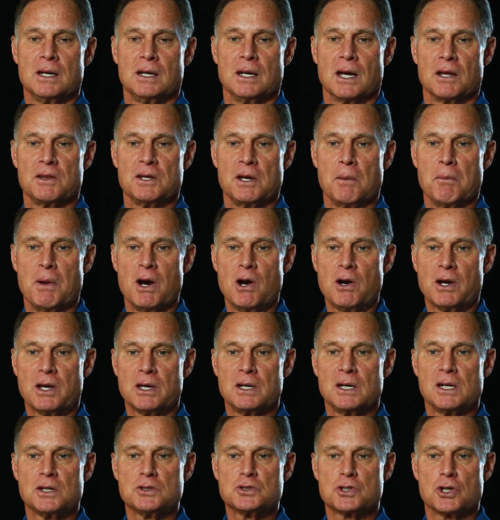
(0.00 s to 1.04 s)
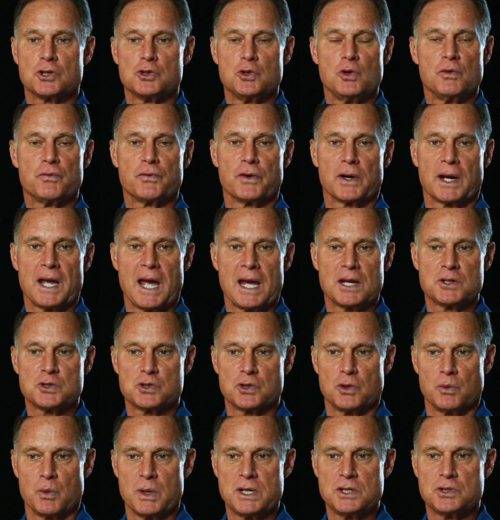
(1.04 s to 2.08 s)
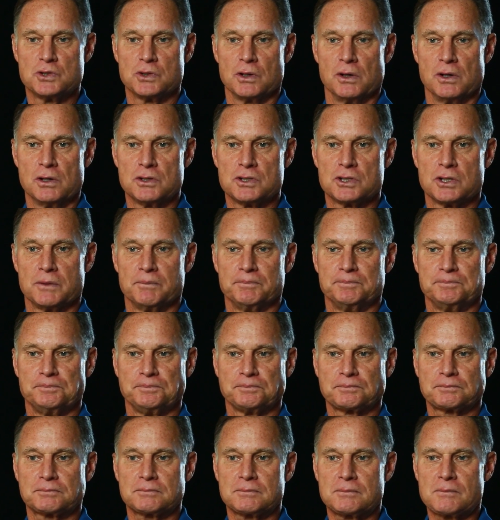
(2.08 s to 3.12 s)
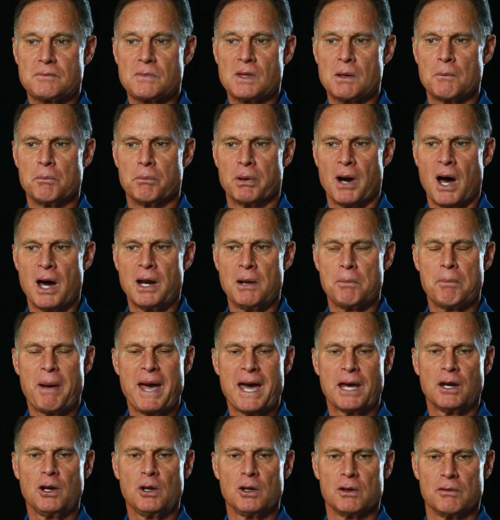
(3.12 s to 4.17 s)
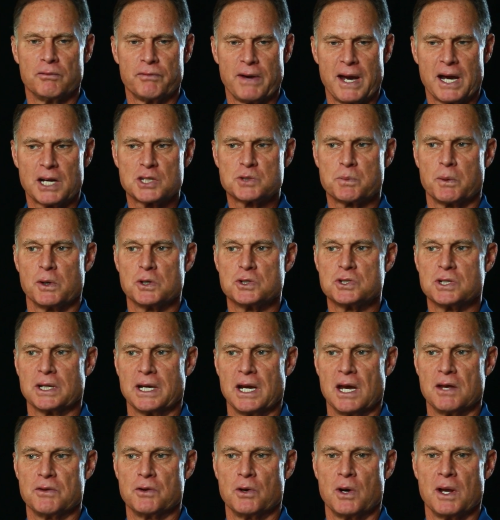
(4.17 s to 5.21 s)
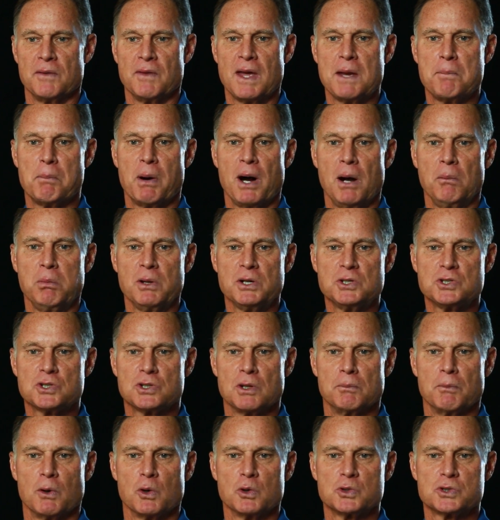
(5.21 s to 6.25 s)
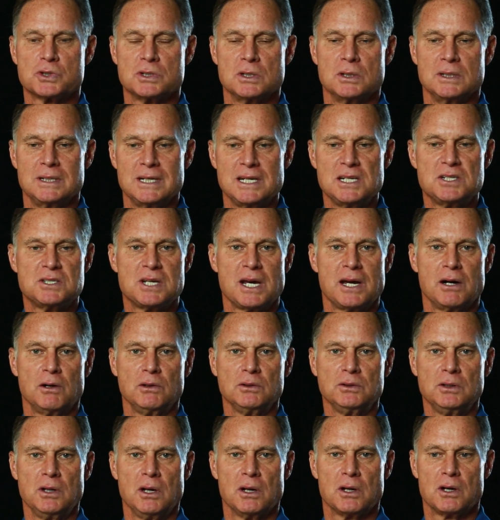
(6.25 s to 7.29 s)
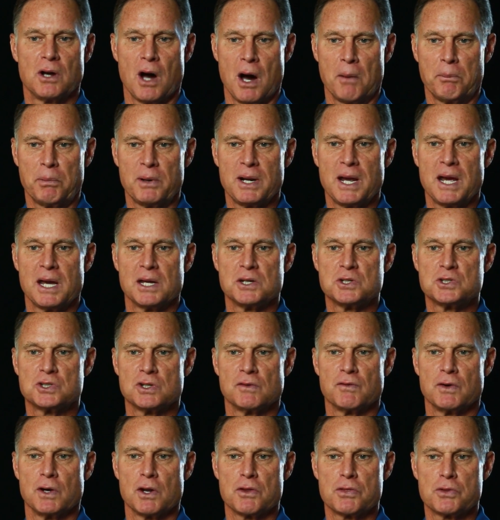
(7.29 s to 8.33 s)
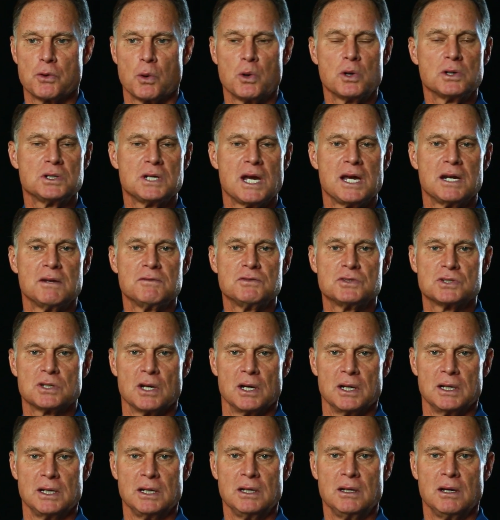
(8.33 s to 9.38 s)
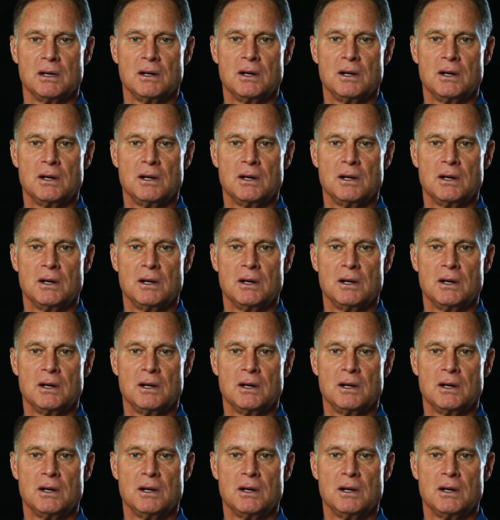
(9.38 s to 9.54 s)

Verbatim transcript: Now, the American Institute for Cancer Research brought a panel of experts together and they published the most detailed, comprehensive, and authoritative study